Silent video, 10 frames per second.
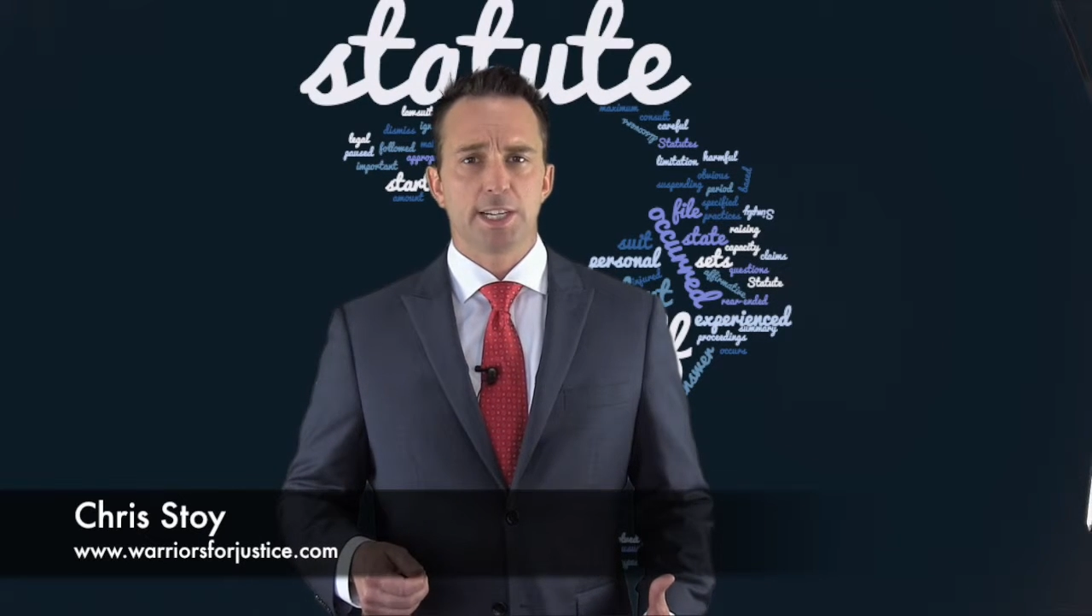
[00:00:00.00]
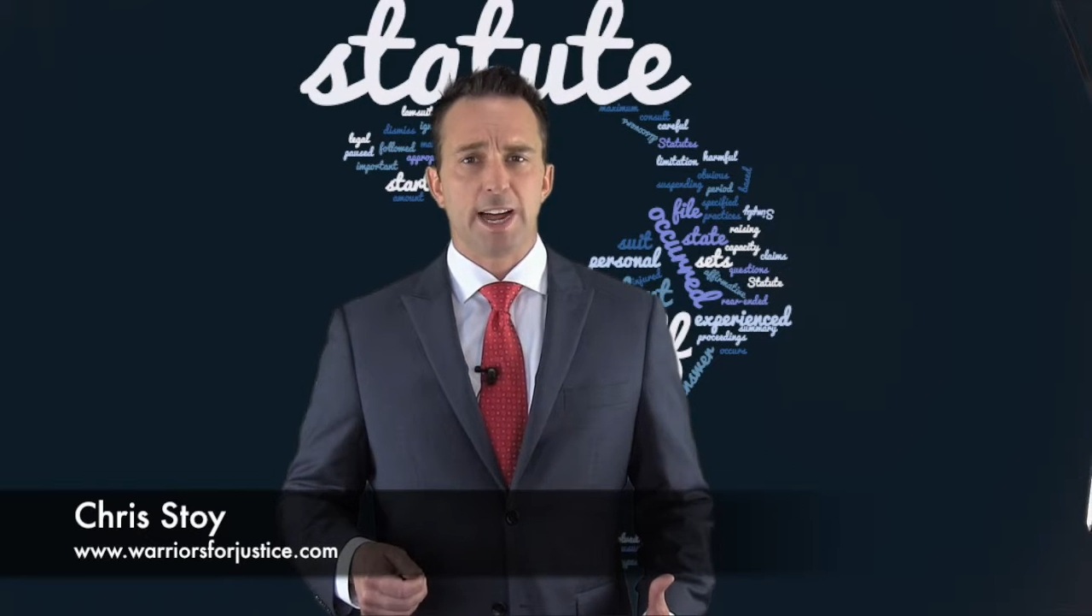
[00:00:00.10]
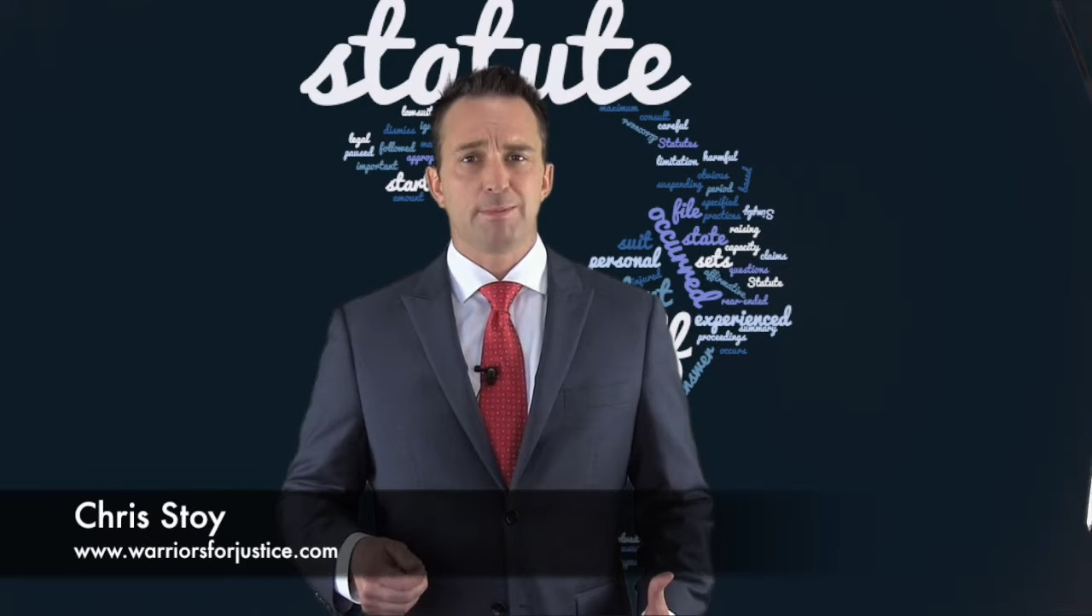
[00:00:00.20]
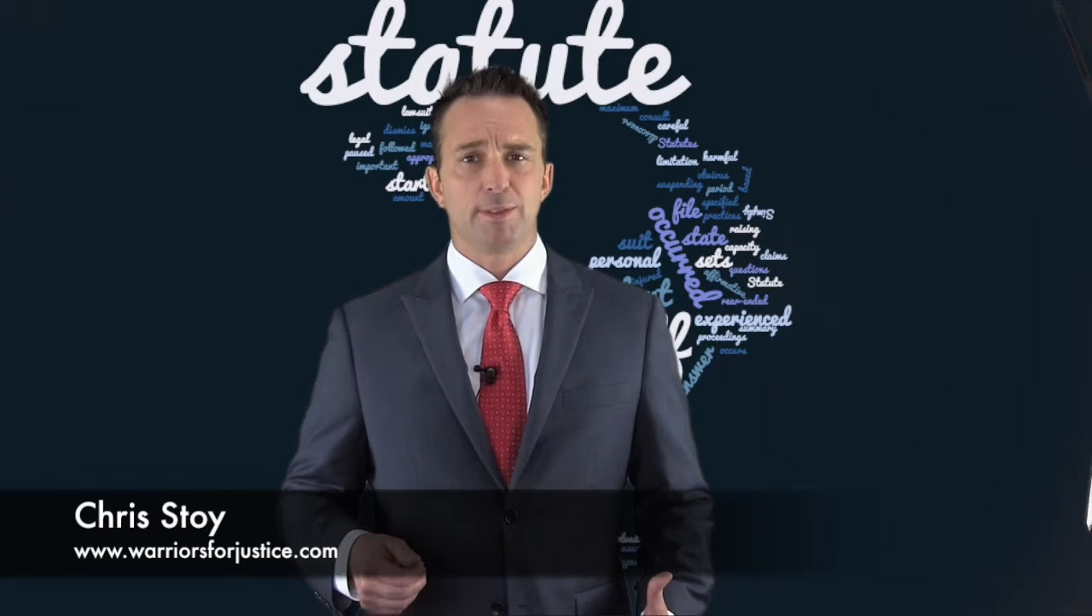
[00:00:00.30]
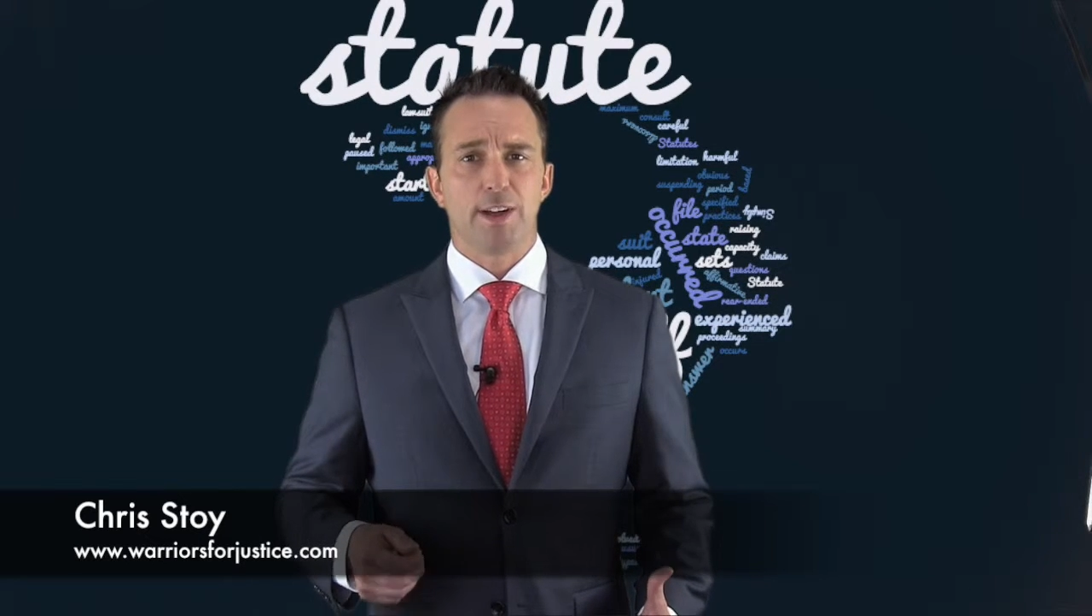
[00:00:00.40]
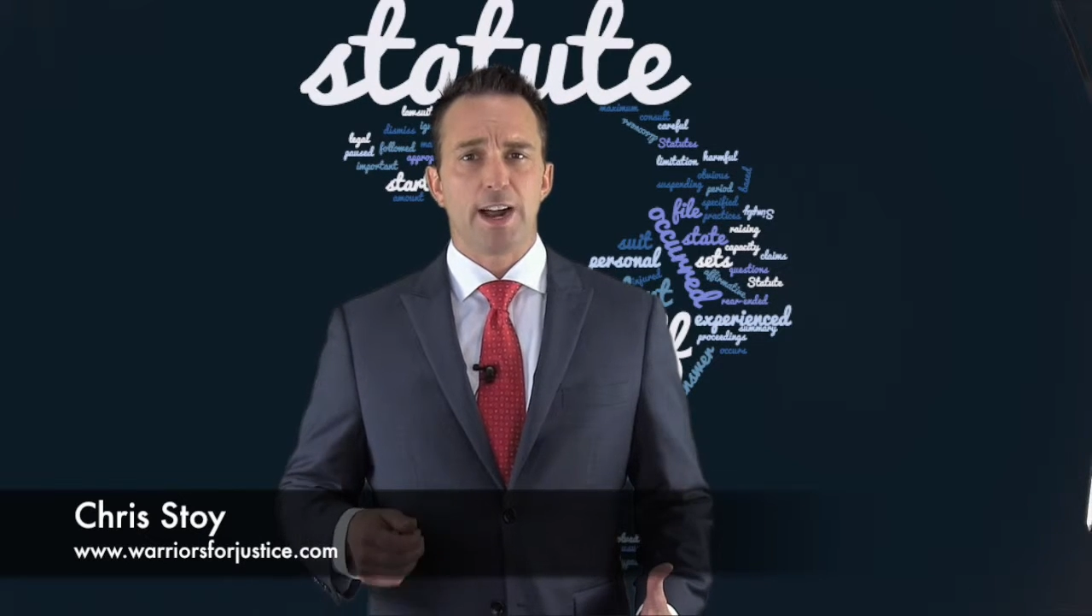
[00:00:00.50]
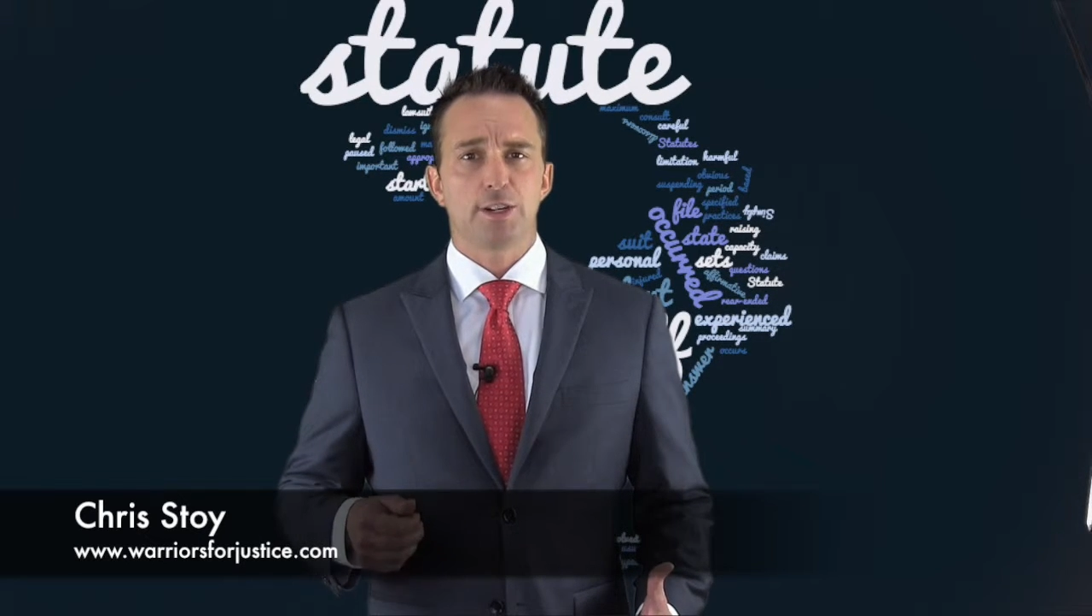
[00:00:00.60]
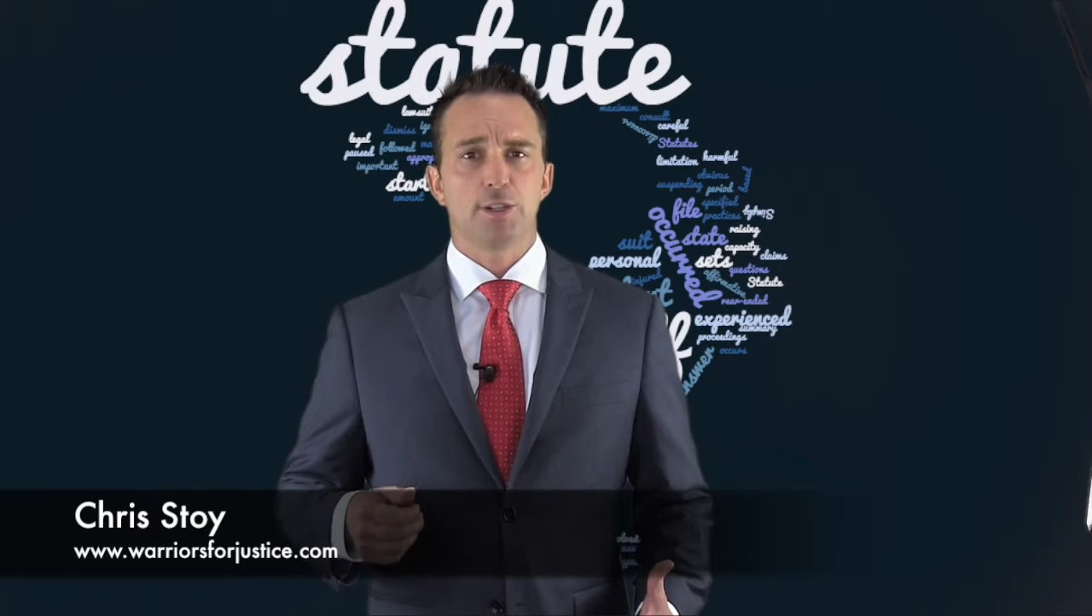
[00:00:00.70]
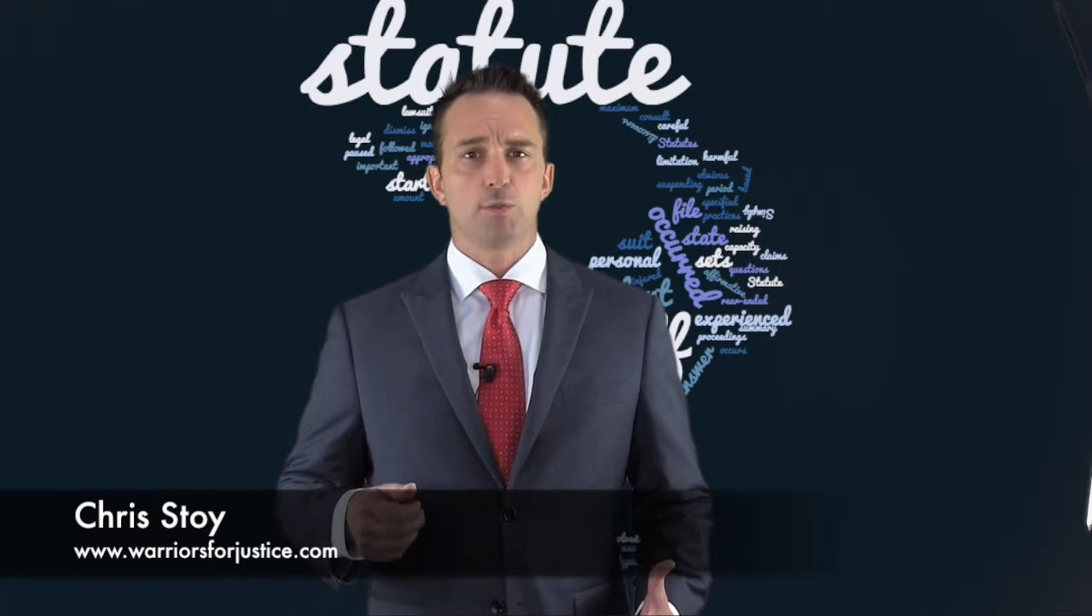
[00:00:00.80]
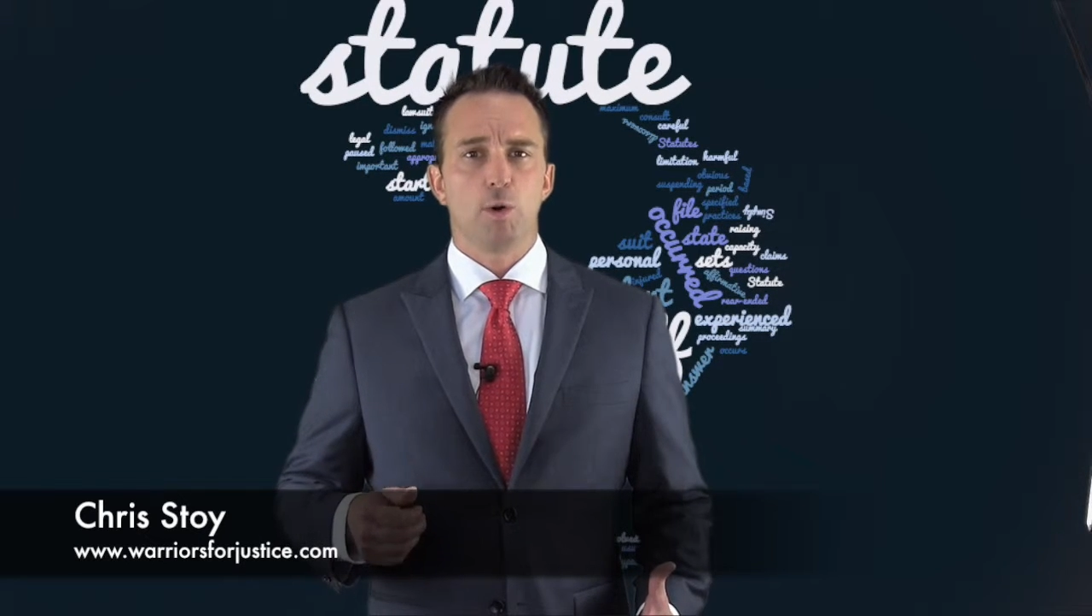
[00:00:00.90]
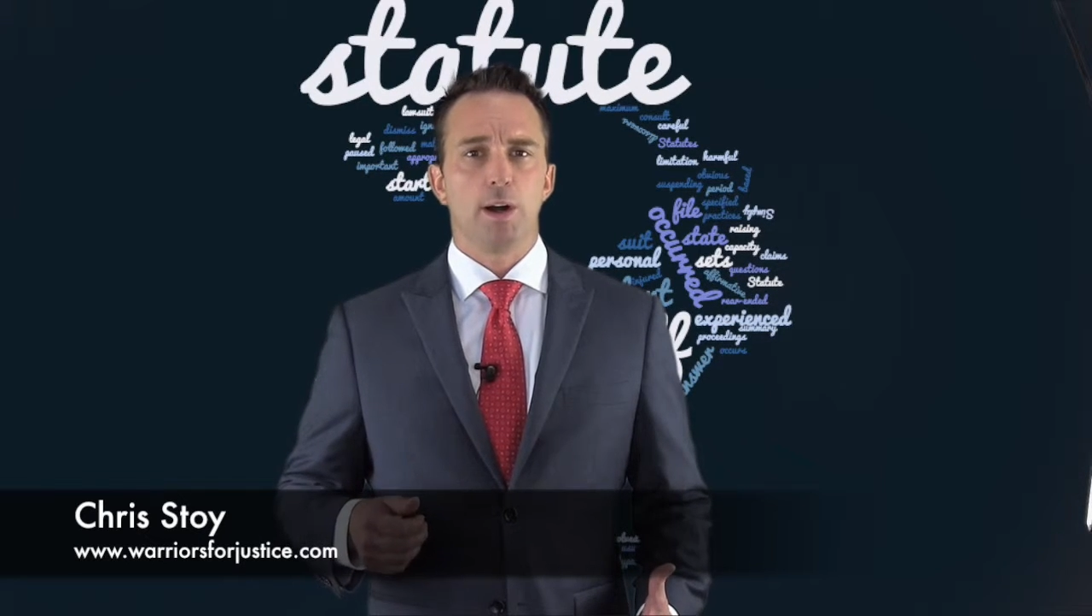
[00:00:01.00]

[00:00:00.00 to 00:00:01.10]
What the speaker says: types of actions